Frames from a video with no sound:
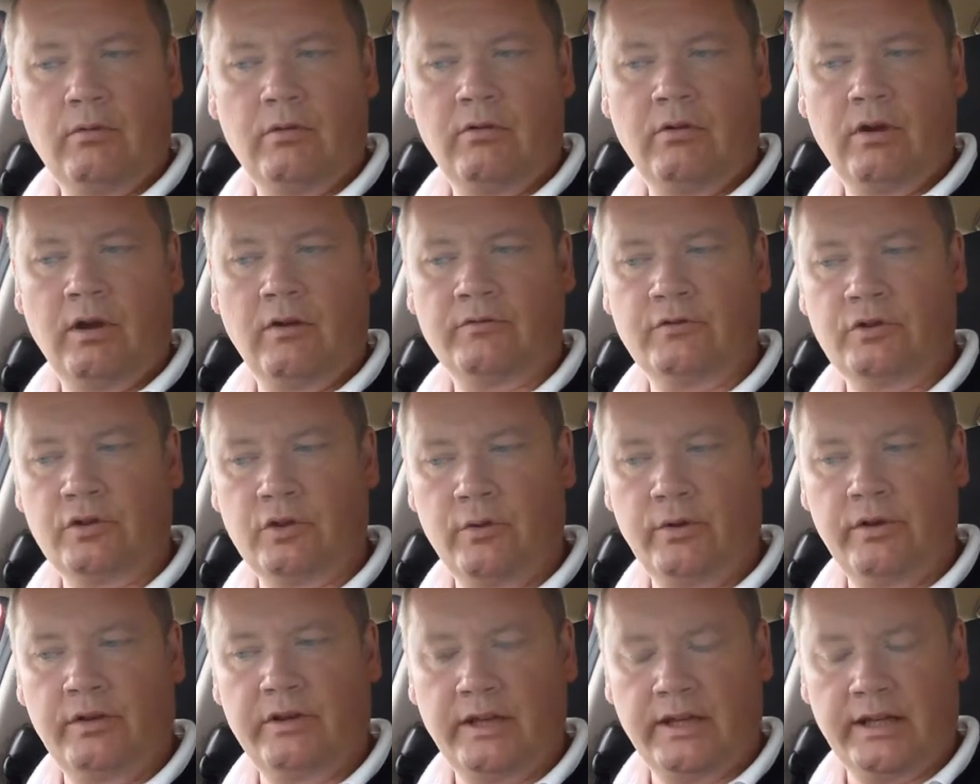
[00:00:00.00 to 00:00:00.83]
We're after
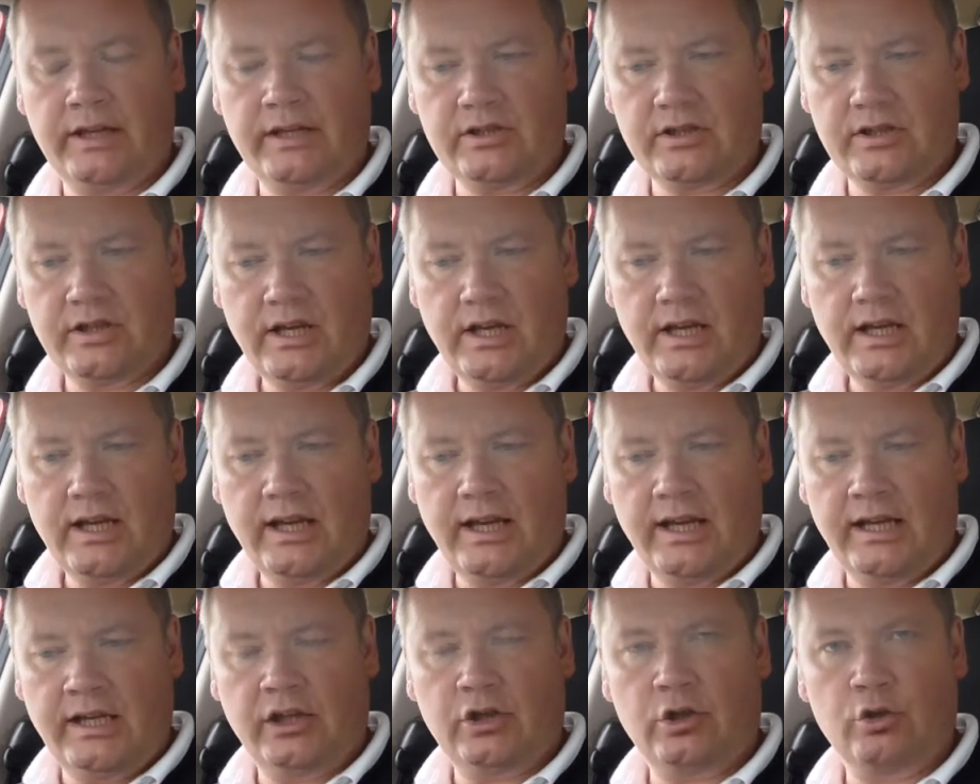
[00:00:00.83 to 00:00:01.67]
doing things
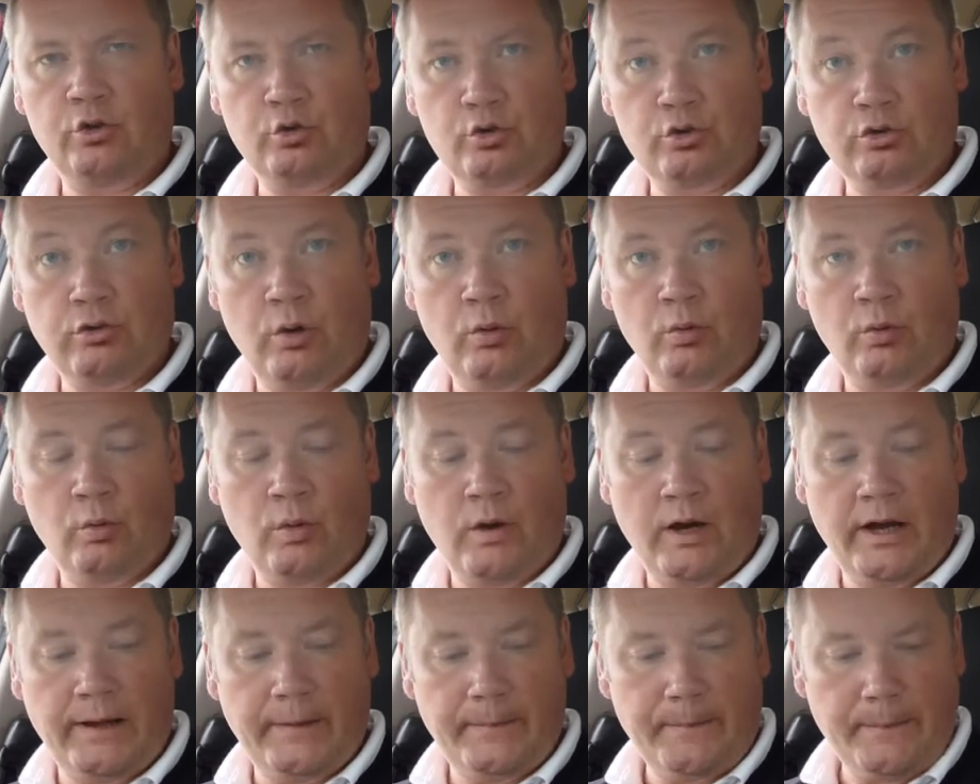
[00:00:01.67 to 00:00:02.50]
in a controlled
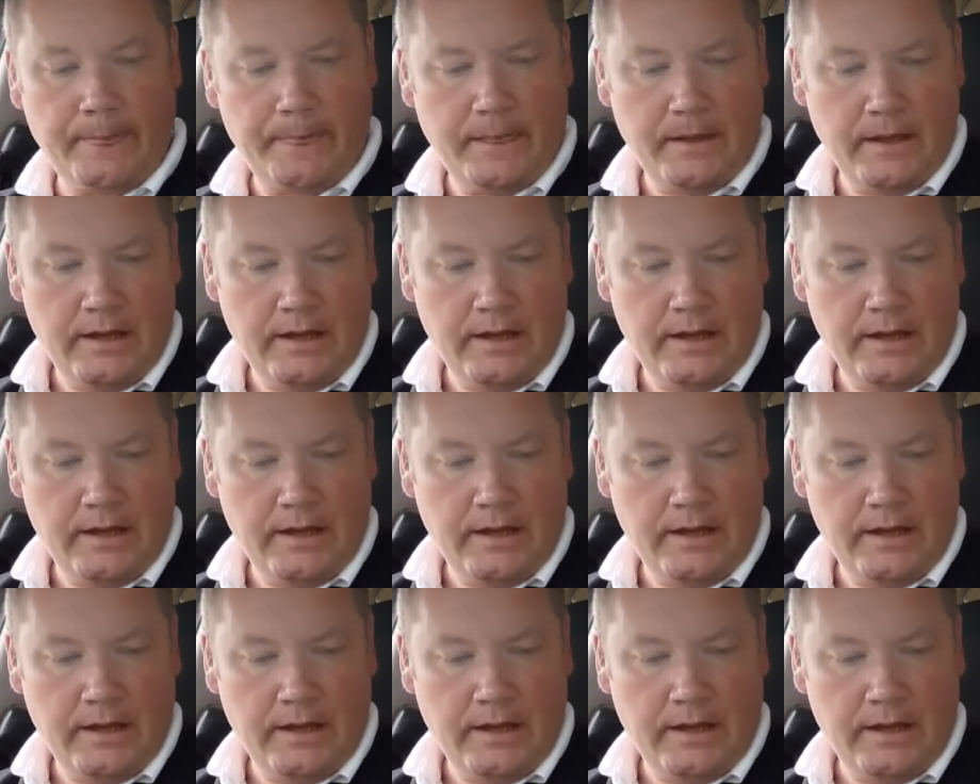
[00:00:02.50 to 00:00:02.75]
way.